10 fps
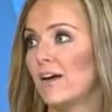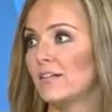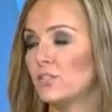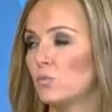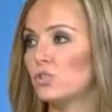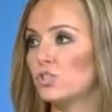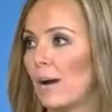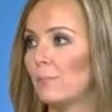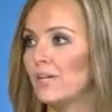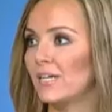as to which
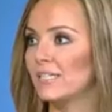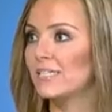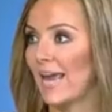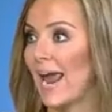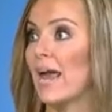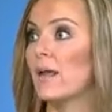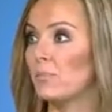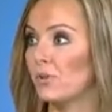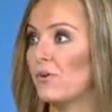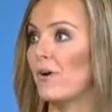companies can
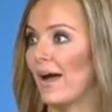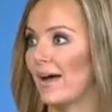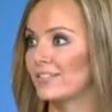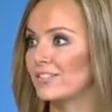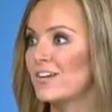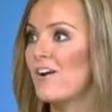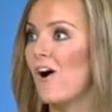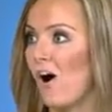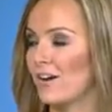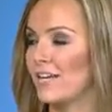put their ads
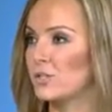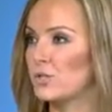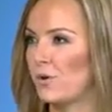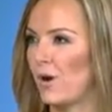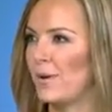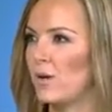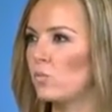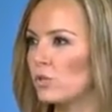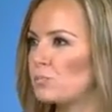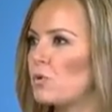on Instagram and
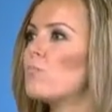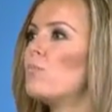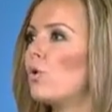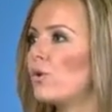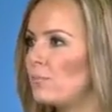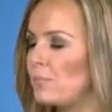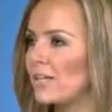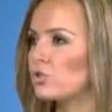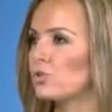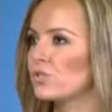which promoted
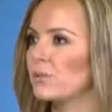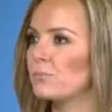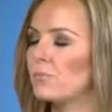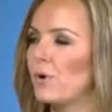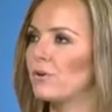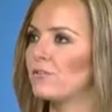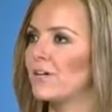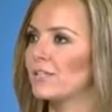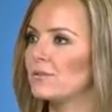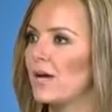pictures and promoted
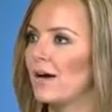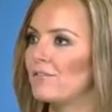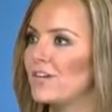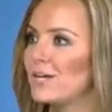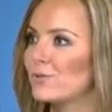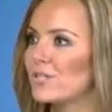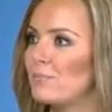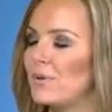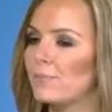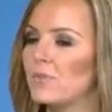videos can
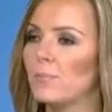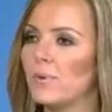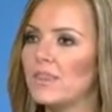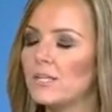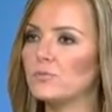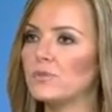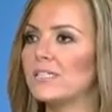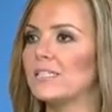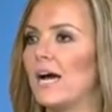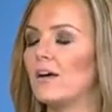be up there. But this
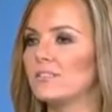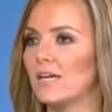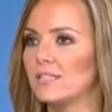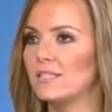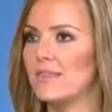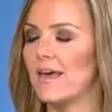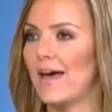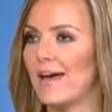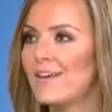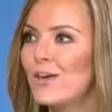really tells us
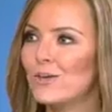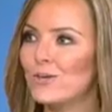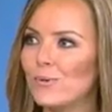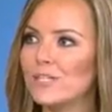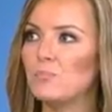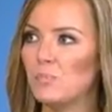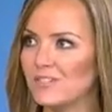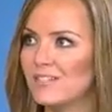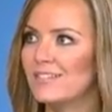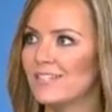that U.S.
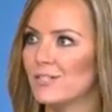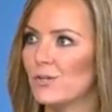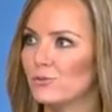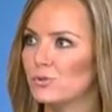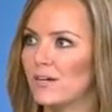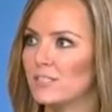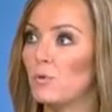businesses are trying to